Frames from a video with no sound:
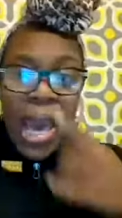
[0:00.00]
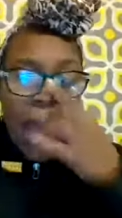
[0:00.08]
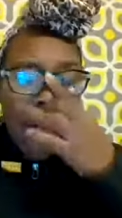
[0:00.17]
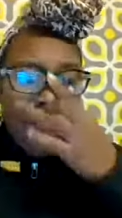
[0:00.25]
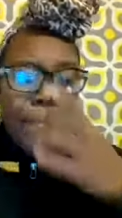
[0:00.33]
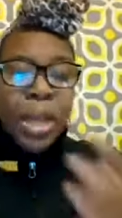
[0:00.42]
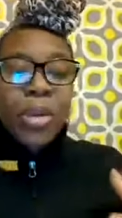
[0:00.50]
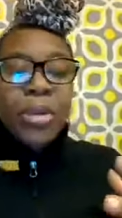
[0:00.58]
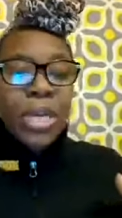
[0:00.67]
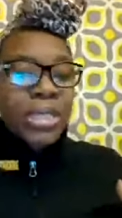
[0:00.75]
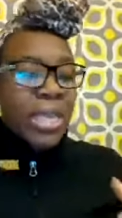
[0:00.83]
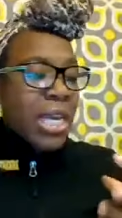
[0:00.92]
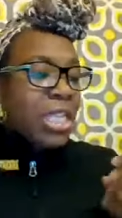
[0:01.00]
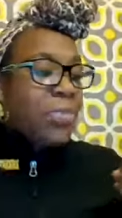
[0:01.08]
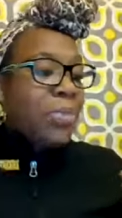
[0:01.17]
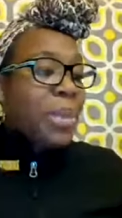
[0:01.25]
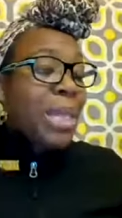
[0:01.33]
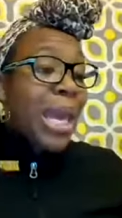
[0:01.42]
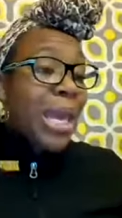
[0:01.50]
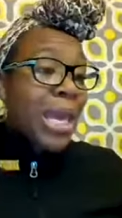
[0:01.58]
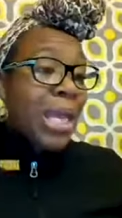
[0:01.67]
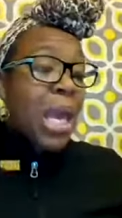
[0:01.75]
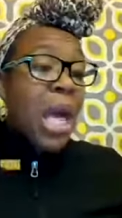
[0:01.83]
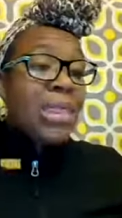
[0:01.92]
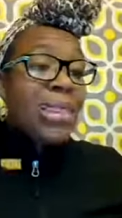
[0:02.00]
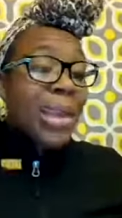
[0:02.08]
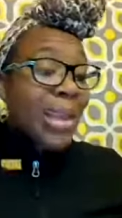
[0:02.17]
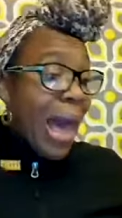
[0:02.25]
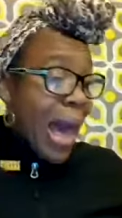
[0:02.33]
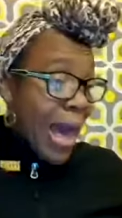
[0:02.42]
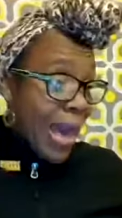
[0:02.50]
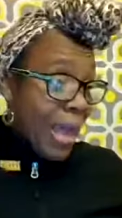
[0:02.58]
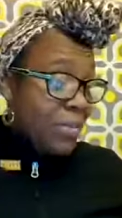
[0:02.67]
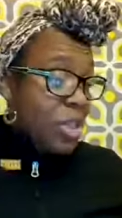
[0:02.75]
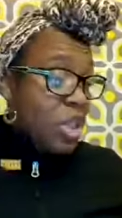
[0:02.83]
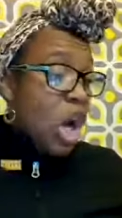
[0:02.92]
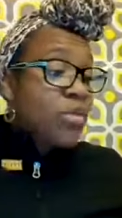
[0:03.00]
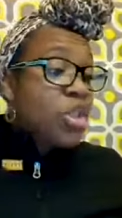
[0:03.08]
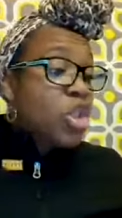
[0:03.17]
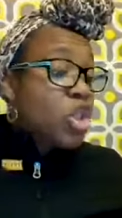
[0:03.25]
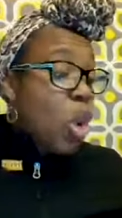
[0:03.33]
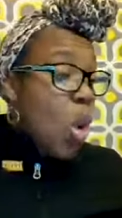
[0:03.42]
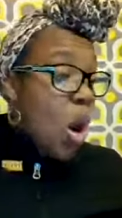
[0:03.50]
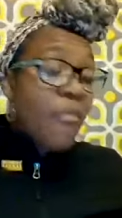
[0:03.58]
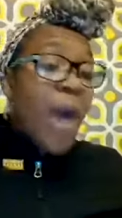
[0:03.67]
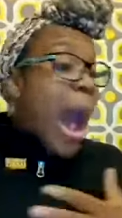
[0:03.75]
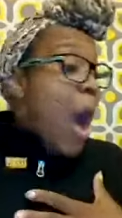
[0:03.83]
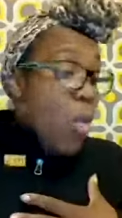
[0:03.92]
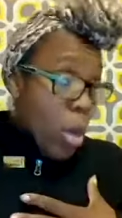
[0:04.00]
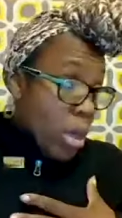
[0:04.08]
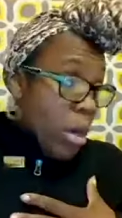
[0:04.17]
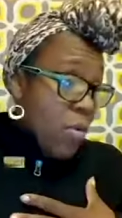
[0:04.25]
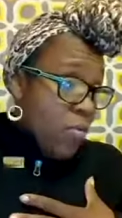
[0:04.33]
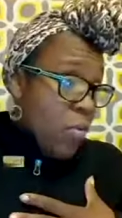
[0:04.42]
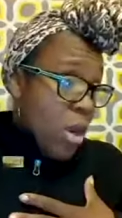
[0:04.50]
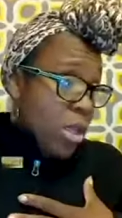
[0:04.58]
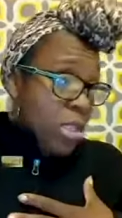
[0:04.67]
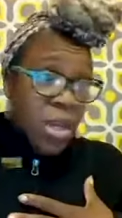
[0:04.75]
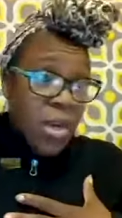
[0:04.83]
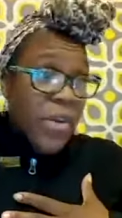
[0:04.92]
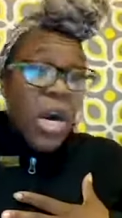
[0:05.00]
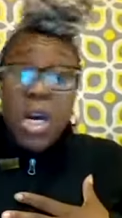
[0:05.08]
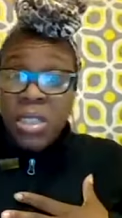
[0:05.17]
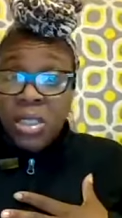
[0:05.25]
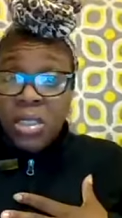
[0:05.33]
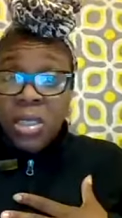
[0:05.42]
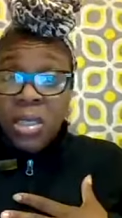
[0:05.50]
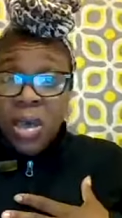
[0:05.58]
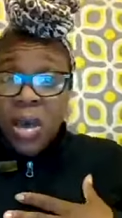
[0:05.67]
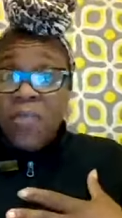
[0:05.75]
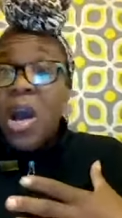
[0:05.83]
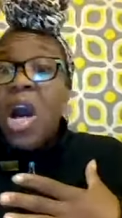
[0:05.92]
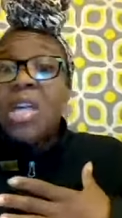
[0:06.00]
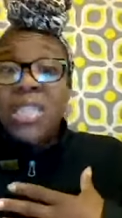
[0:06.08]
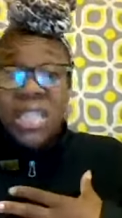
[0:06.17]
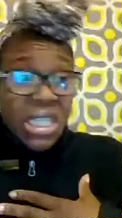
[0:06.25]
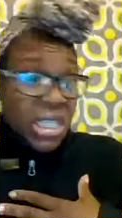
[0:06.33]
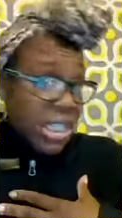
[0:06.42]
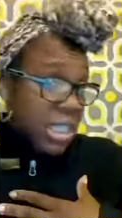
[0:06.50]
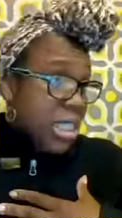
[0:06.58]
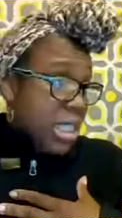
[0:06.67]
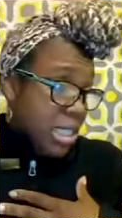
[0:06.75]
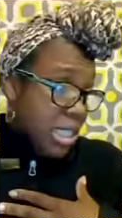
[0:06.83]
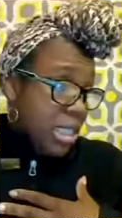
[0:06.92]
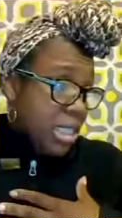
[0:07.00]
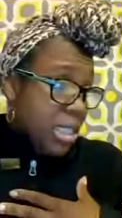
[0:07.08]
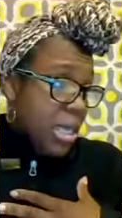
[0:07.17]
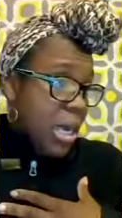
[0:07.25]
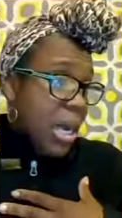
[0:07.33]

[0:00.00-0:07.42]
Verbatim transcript: And bitterness is plaguing the lives of so of our loved ones, of us, of us, This, this, this, this